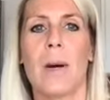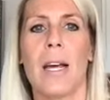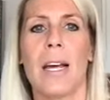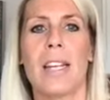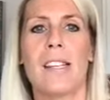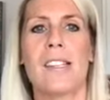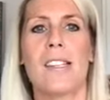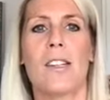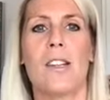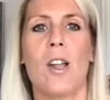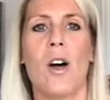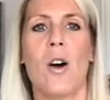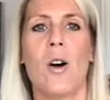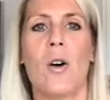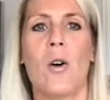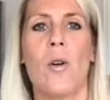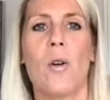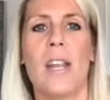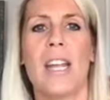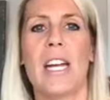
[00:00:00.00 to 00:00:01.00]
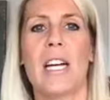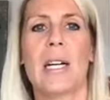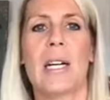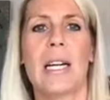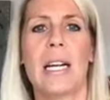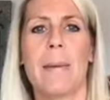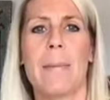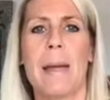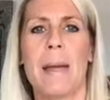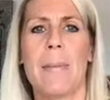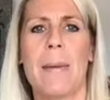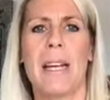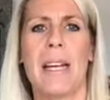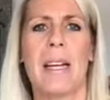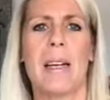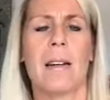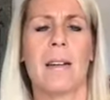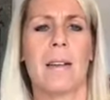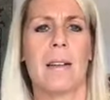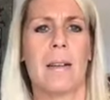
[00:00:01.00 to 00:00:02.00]
it's loud here,
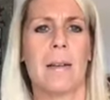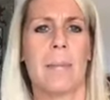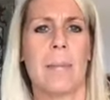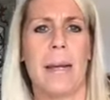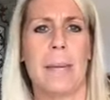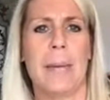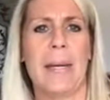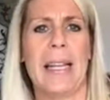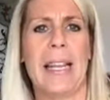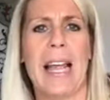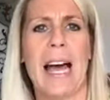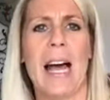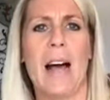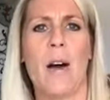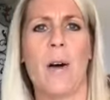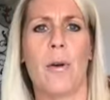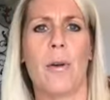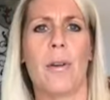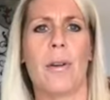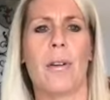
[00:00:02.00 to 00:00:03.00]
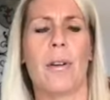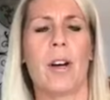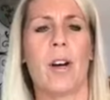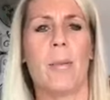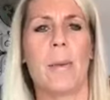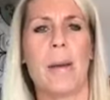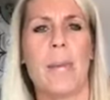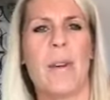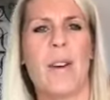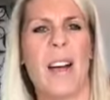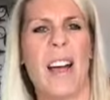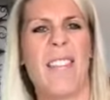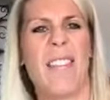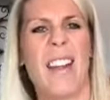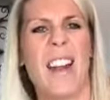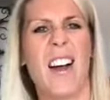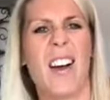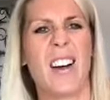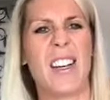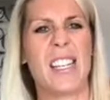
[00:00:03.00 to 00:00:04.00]
maybe loud. Oh, maybe you're
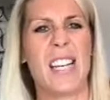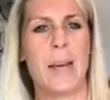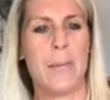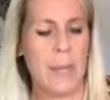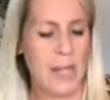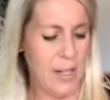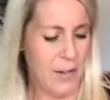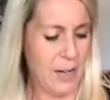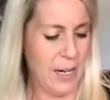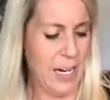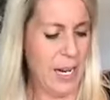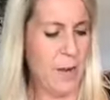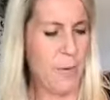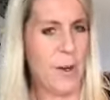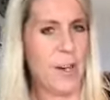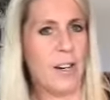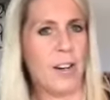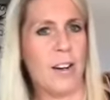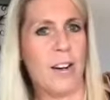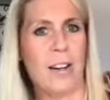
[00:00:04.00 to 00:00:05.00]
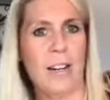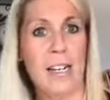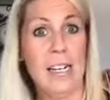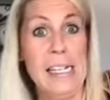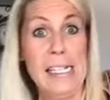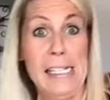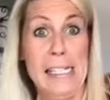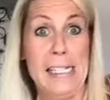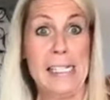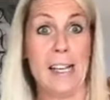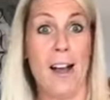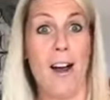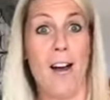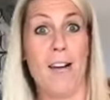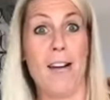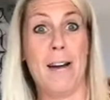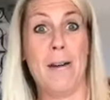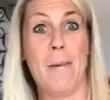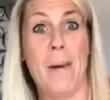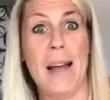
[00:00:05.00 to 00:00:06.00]
having a hard time hearing, I wonder.
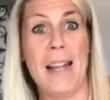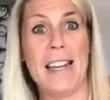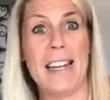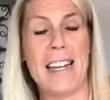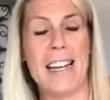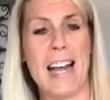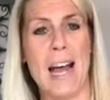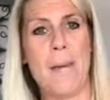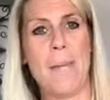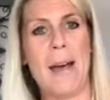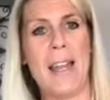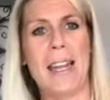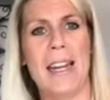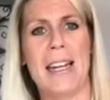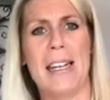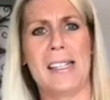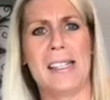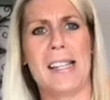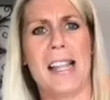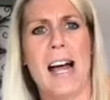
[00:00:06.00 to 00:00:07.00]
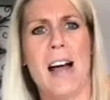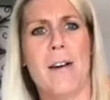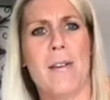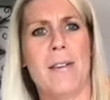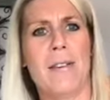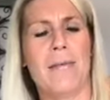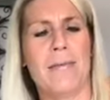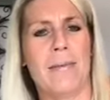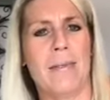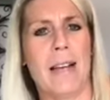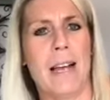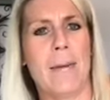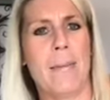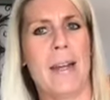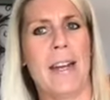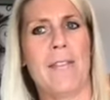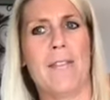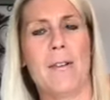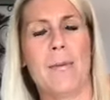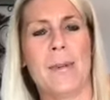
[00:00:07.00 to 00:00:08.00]
Sorry, Wendy, I bet it is loud. I
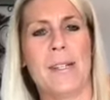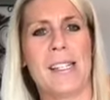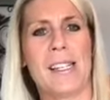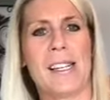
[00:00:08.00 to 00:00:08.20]
bet everyone's